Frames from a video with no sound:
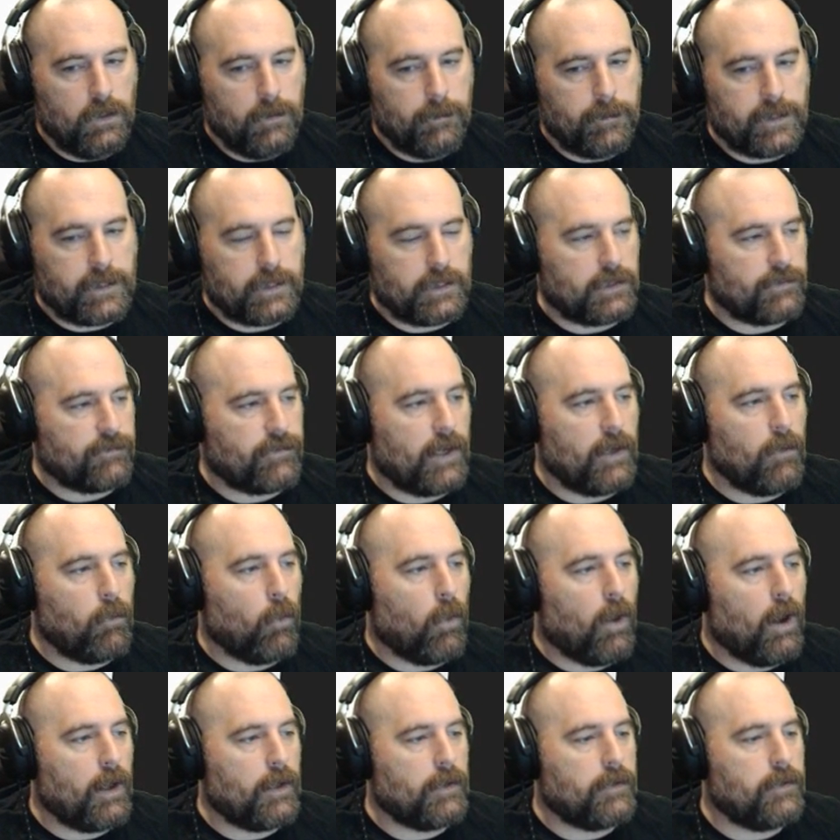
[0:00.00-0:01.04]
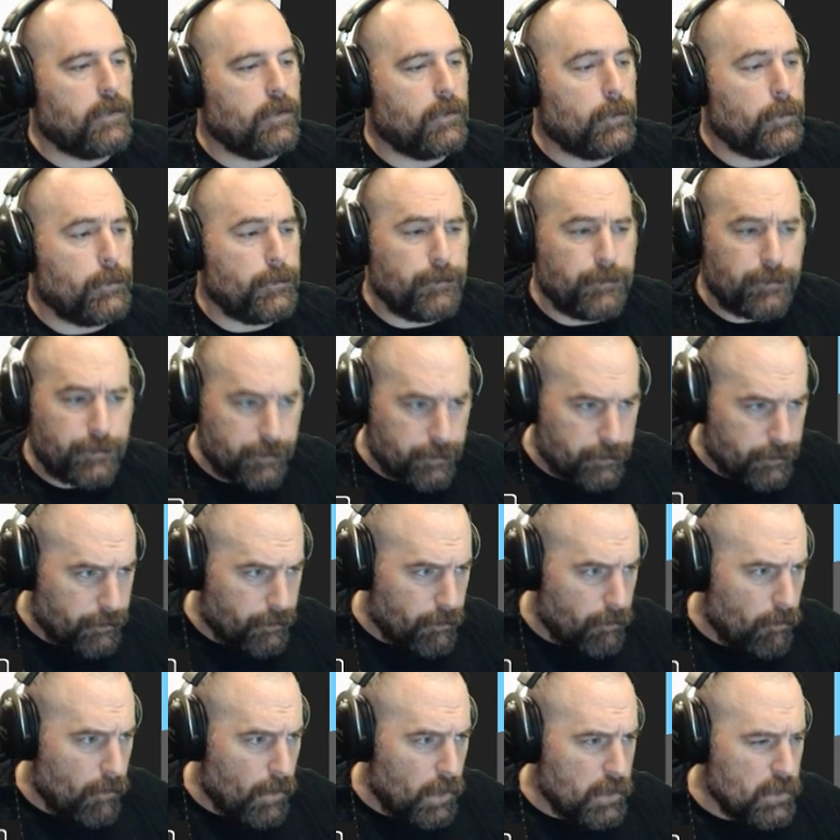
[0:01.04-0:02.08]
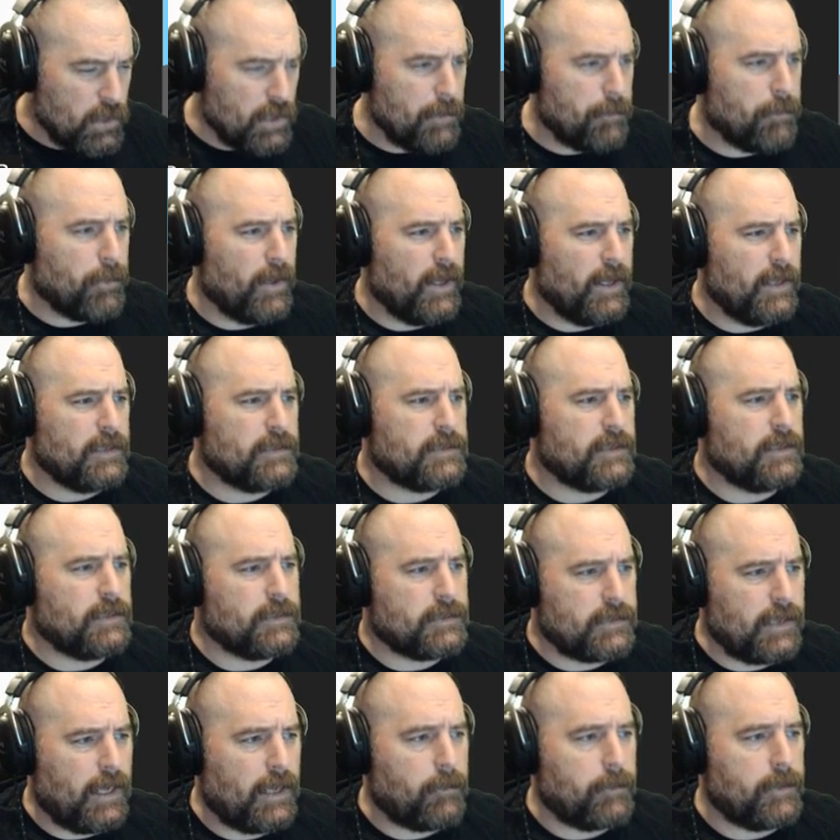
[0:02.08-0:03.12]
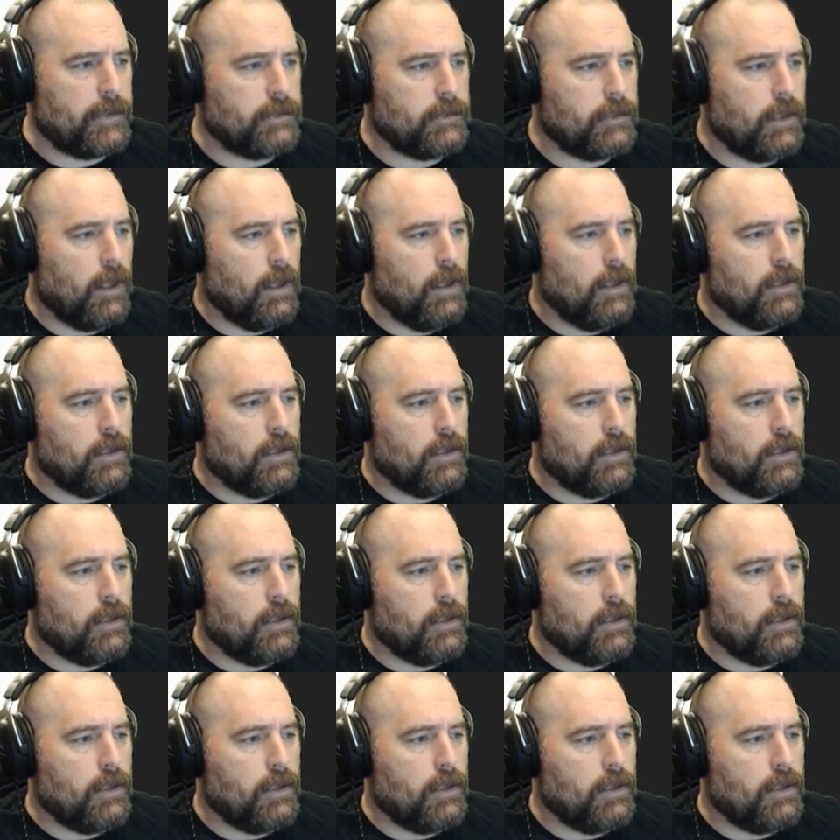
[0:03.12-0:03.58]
Because if I wanted to, you could break this into segments.